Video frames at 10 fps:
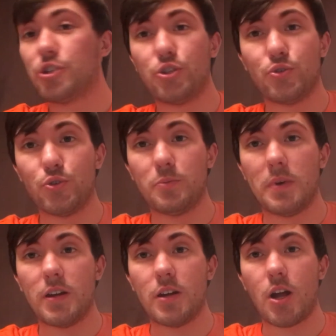on YouTube.
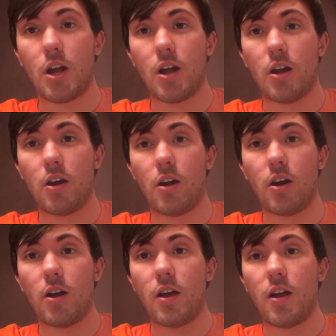If
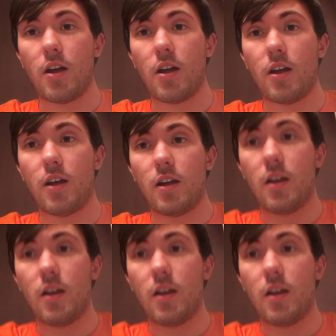you can find me, because